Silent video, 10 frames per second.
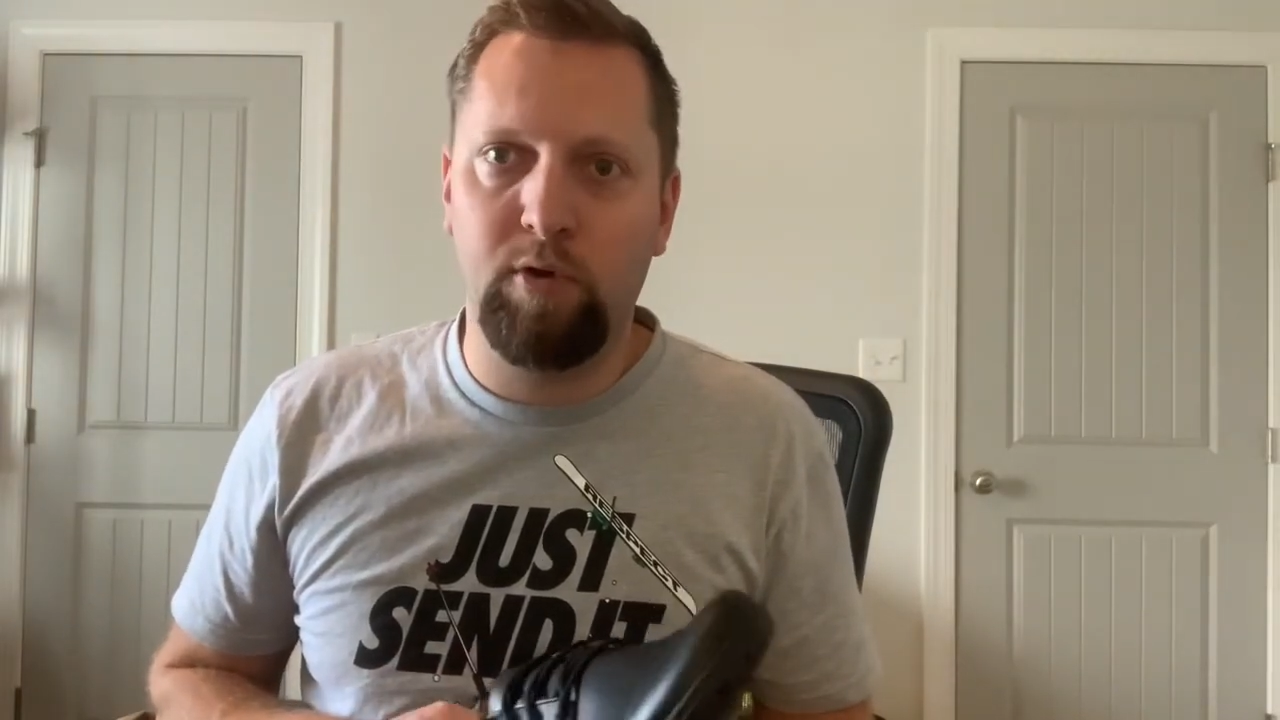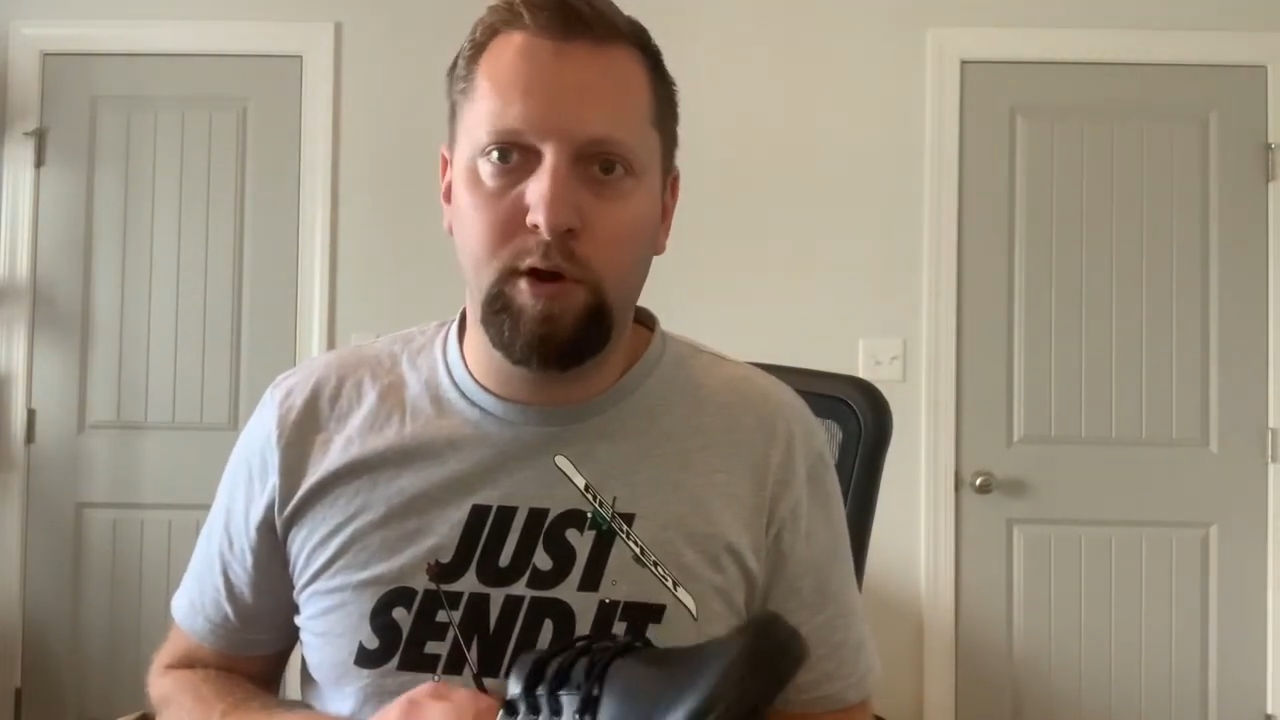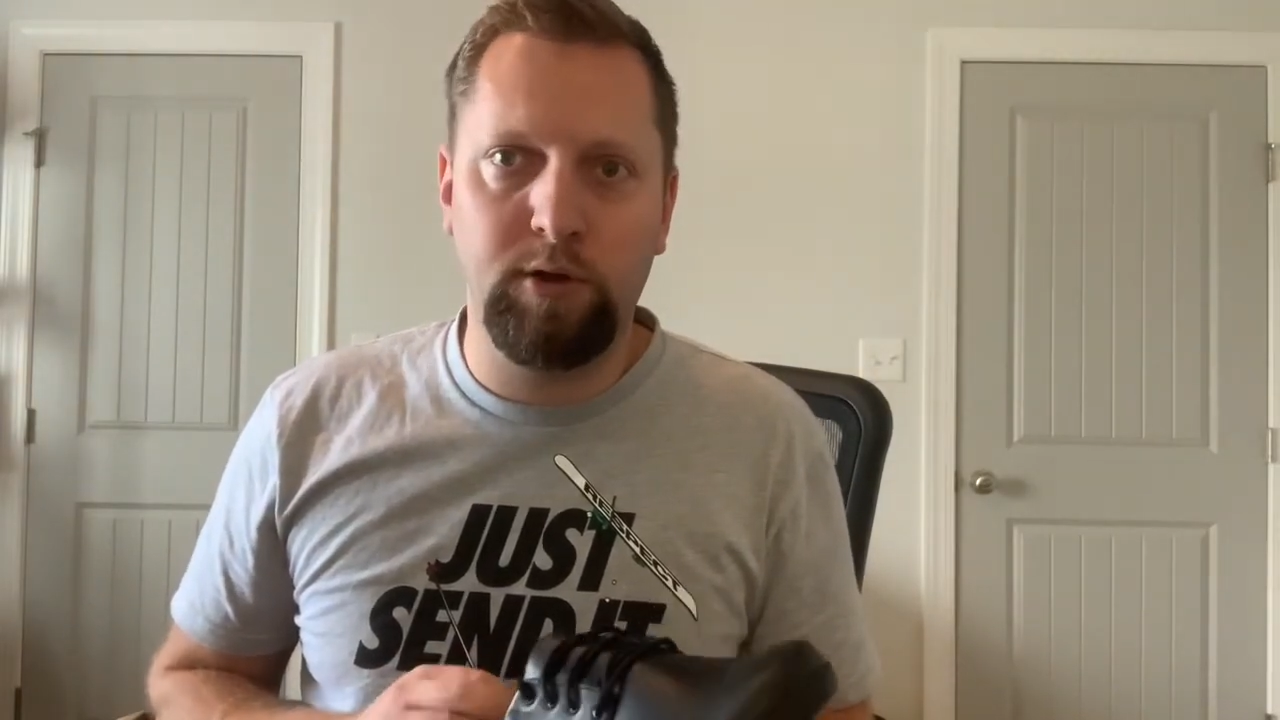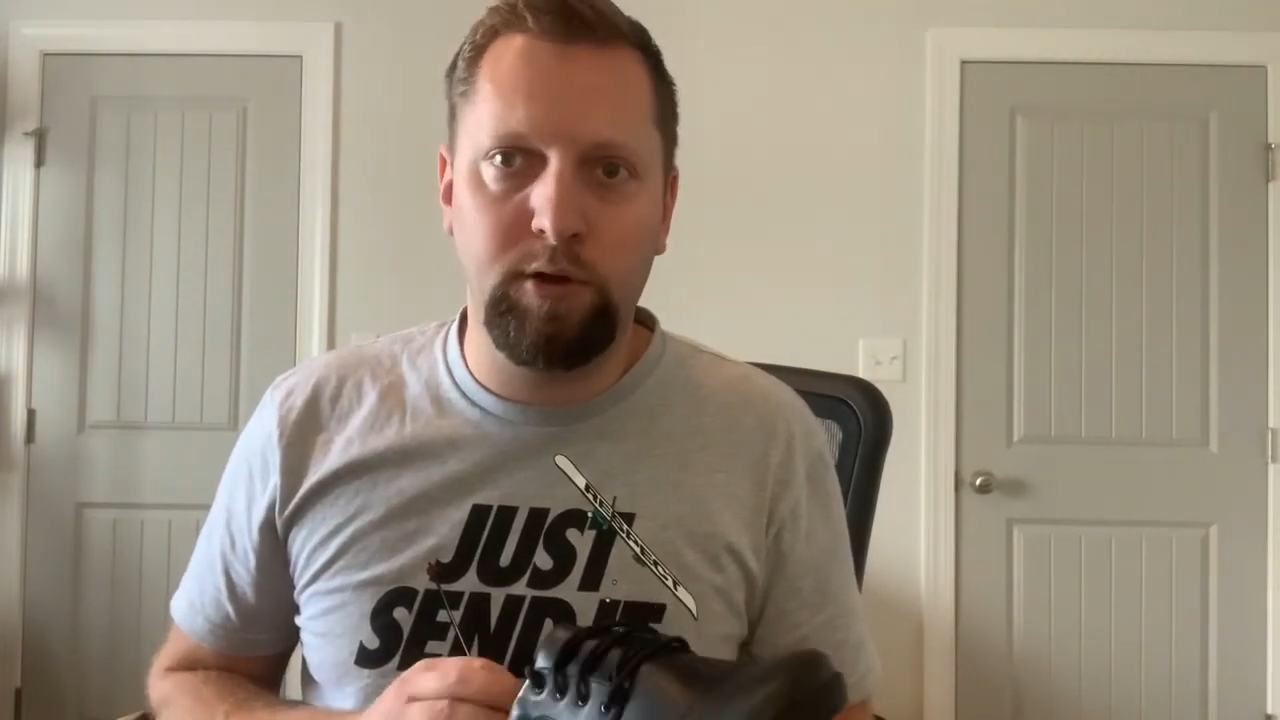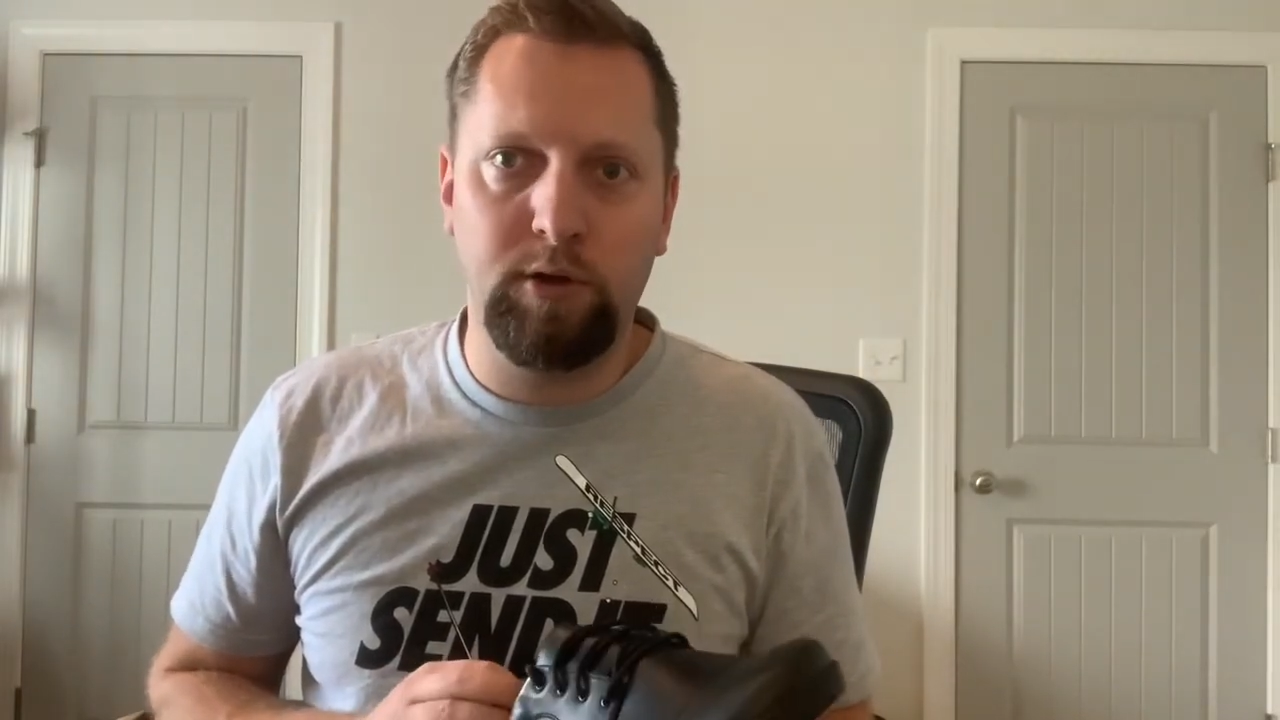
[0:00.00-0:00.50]
And
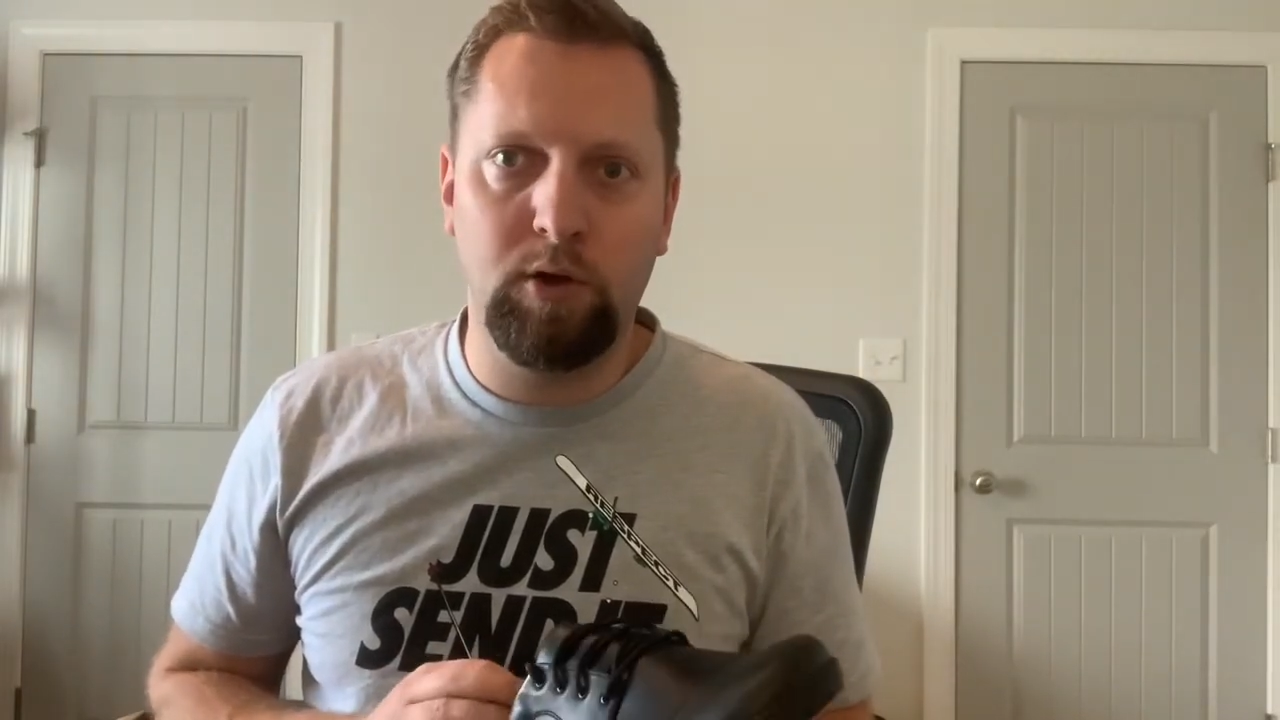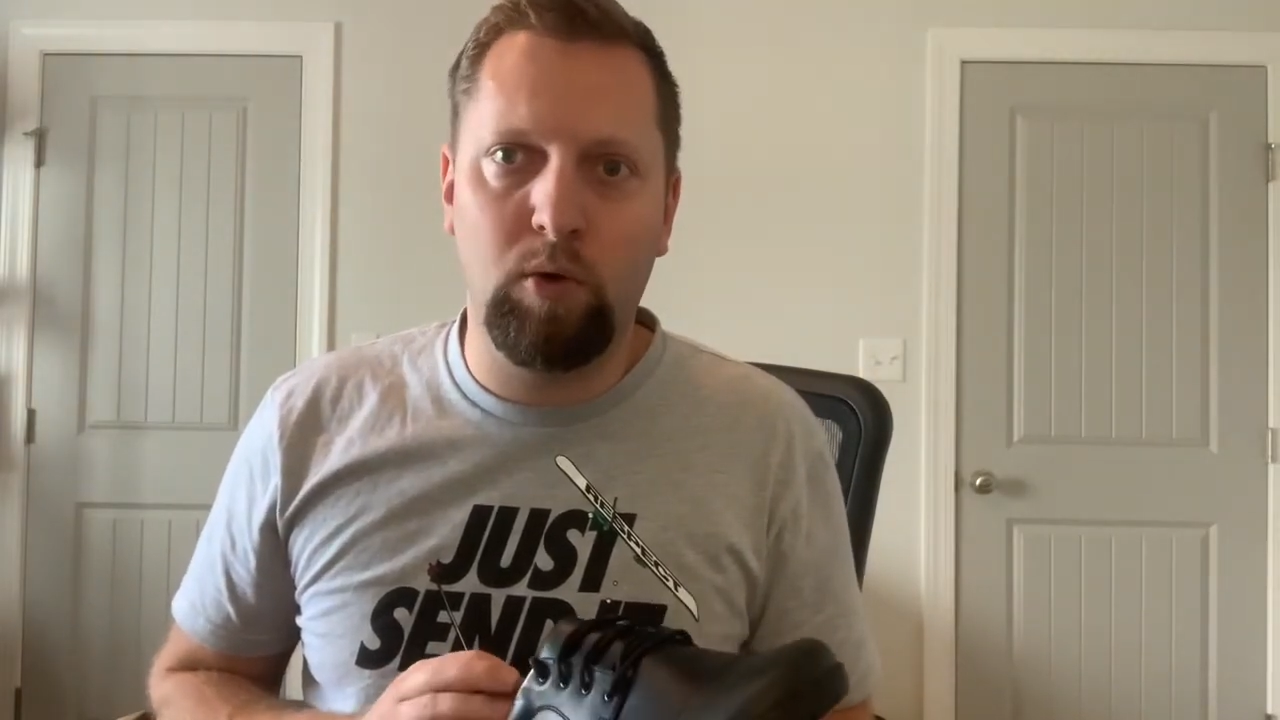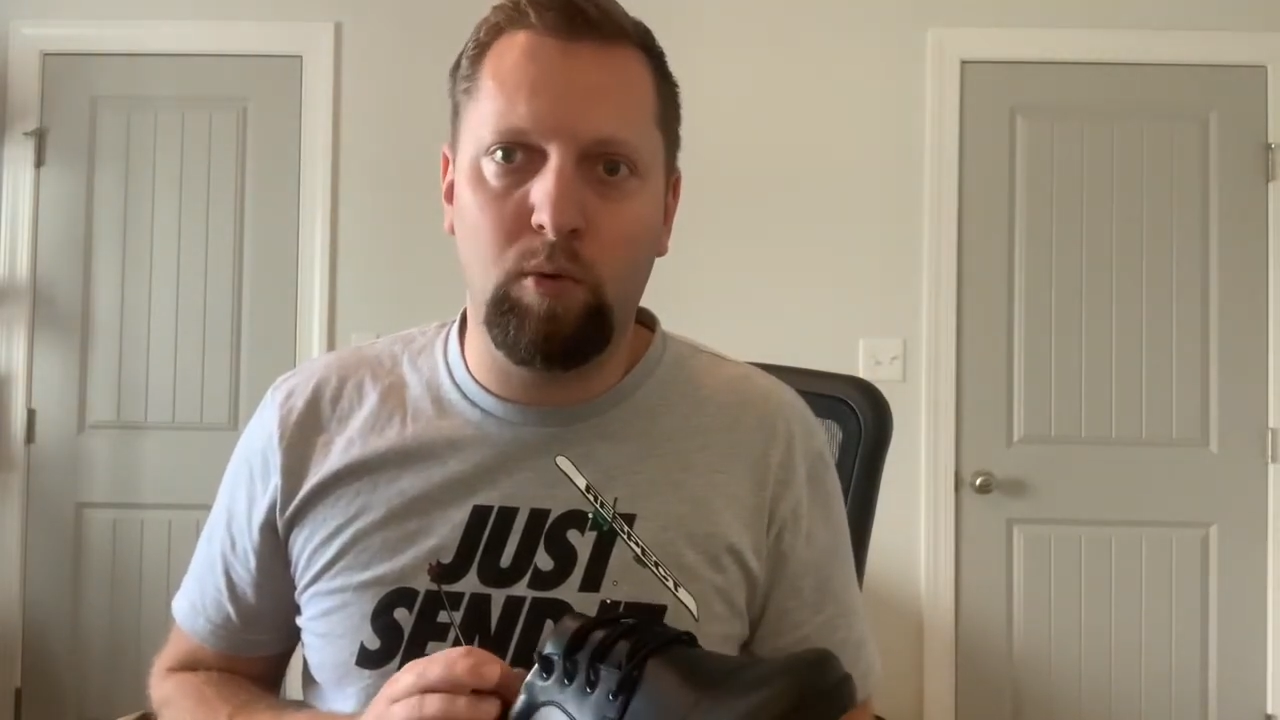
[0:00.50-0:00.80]
you, you don't